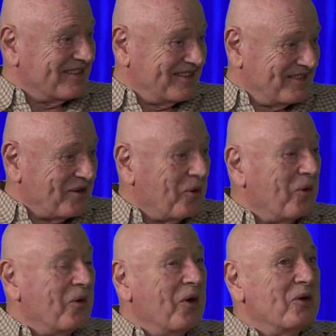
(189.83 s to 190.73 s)

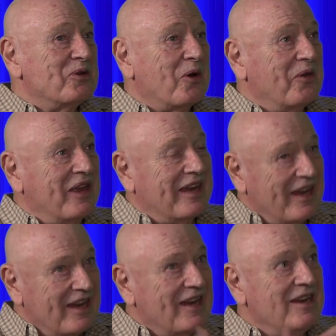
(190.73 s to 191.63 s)
So the
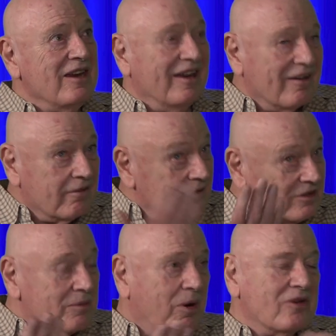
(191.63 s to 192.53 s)
king,
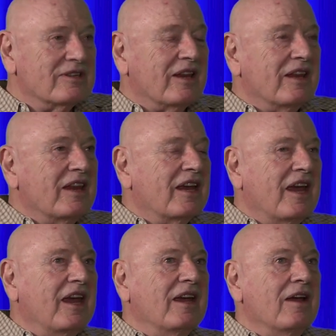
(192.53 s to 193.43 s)
supposedly the
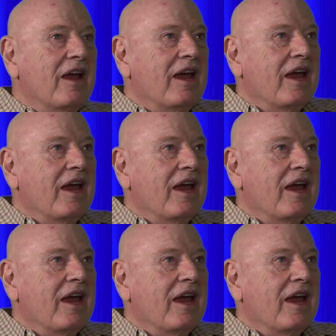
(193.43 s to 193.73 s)
king,